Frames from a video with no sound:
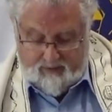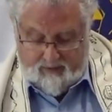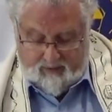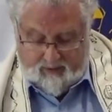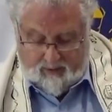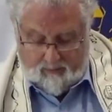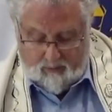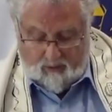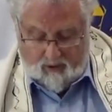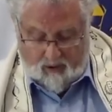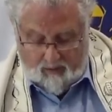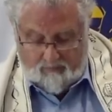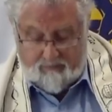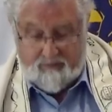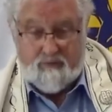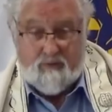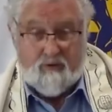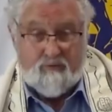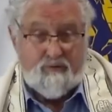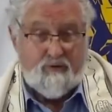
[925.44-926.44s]
I will
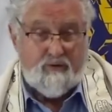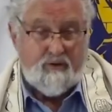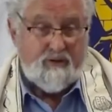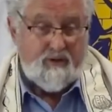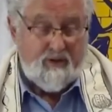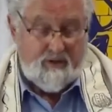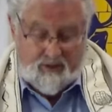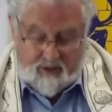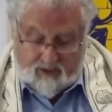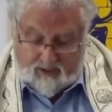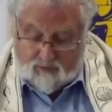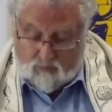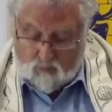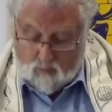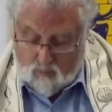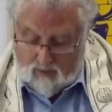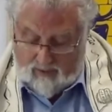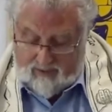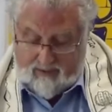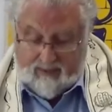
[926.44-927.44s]
often refer to just
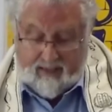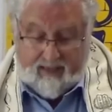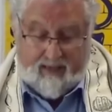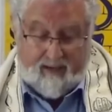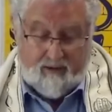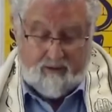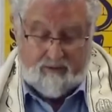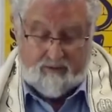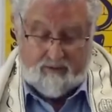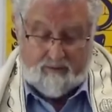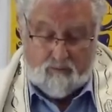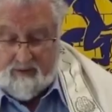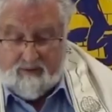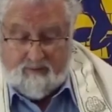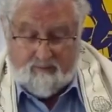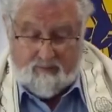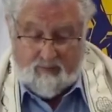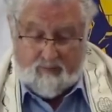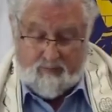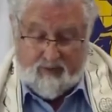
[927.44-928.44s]
one account,
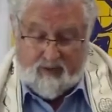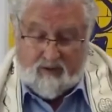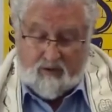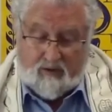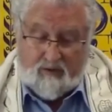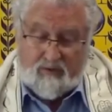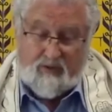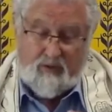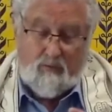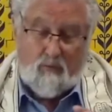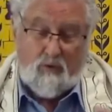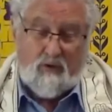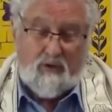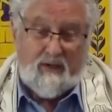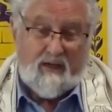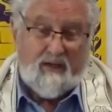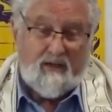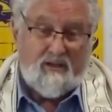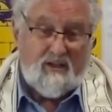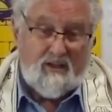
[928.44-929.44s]
but because the
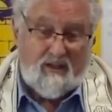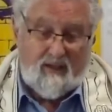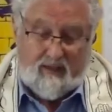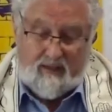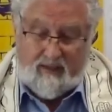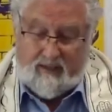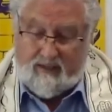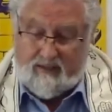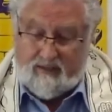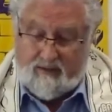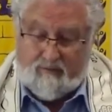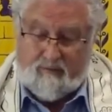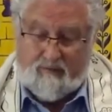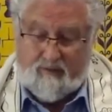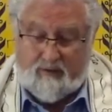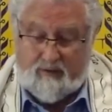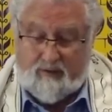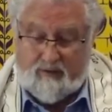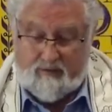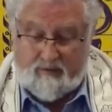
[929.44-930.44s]
wording is slightly
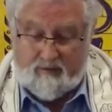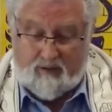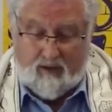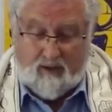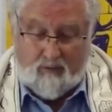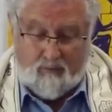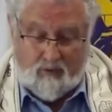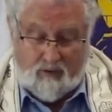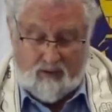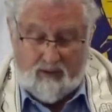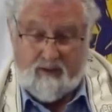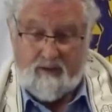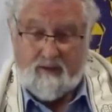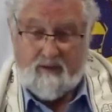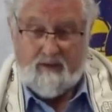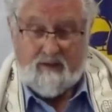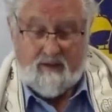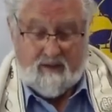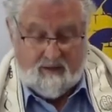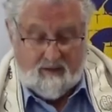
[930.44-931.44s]
different, I will
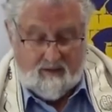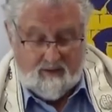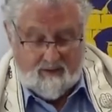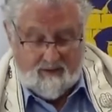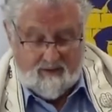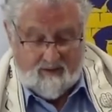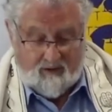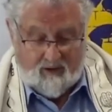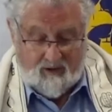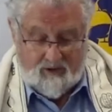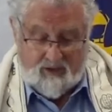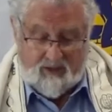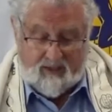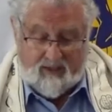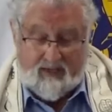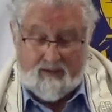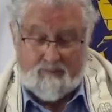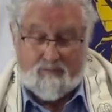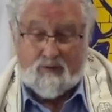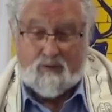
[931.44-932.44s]

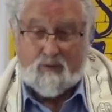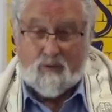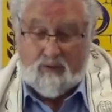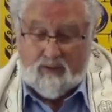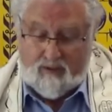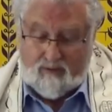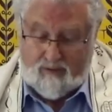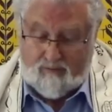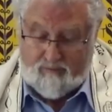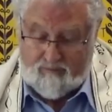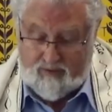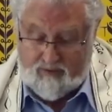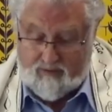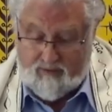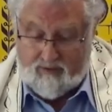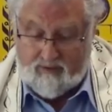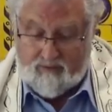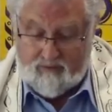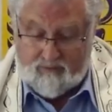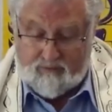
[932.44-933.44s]
oscillate between the
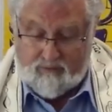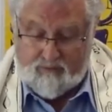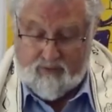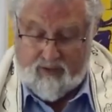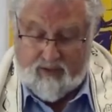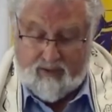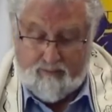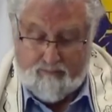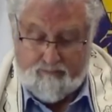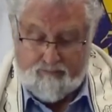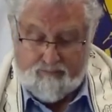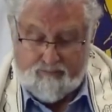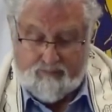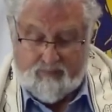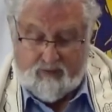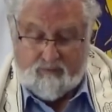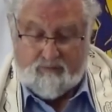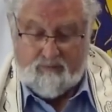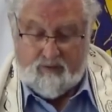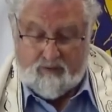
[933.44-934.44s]
three
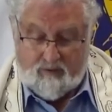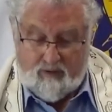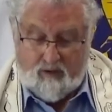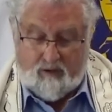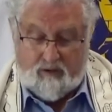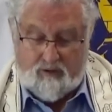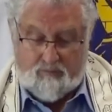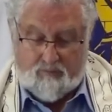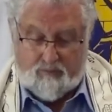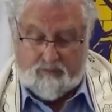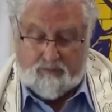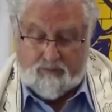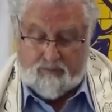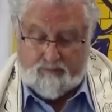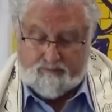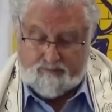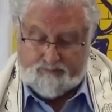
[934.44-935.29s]
different Gospels.